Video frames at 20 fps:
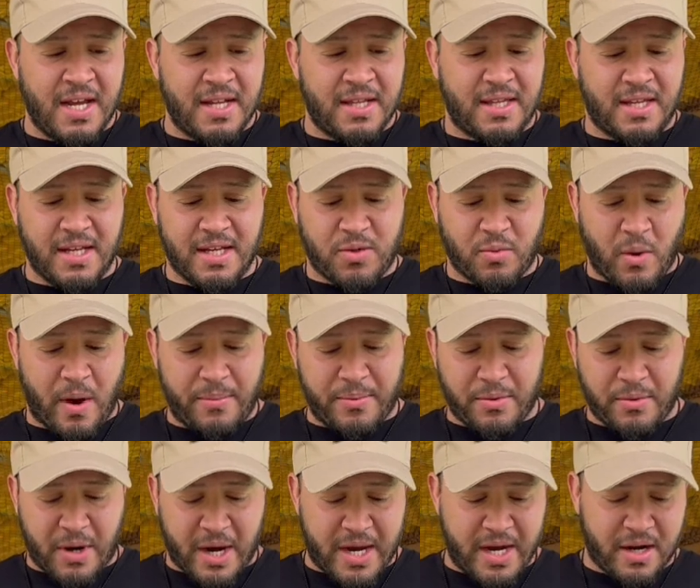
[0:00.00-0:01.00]
this weapon
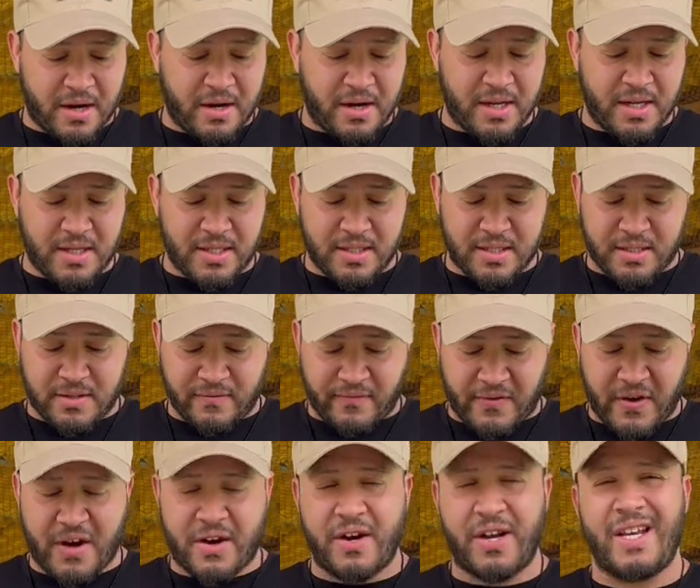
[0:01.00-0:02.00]
right here is
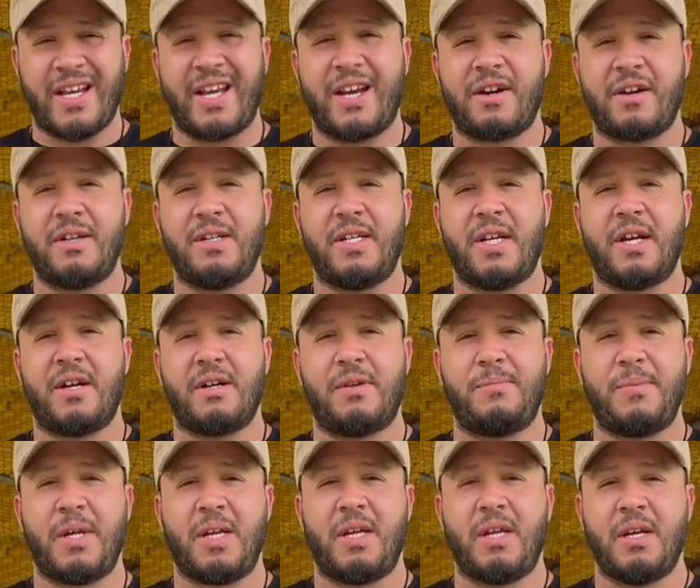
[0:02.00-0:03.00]
very near and dear to
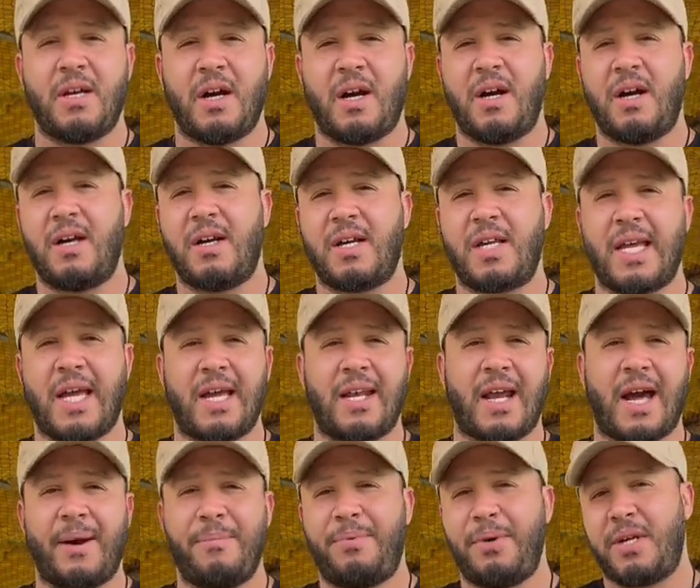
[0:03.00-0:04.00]
me. Again,
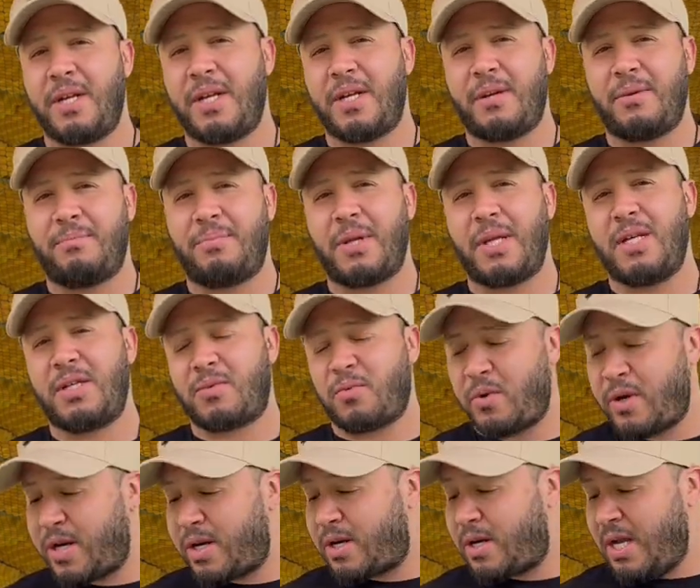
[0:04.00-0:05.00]
I put it in a place
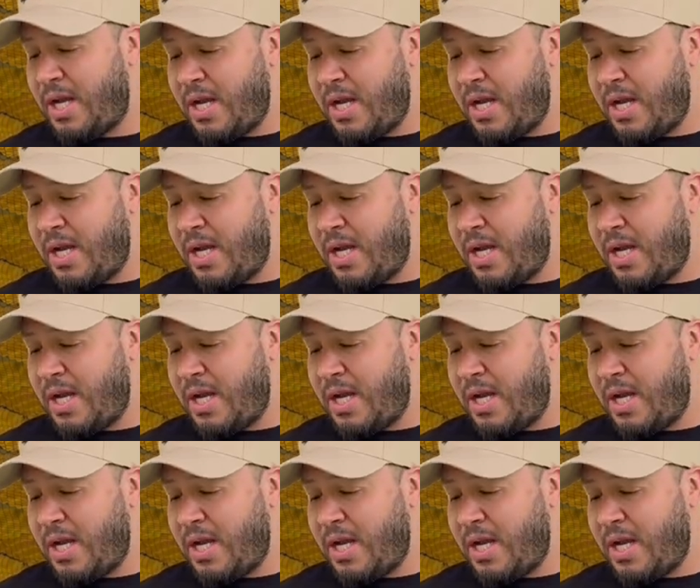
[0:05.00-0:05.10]
where,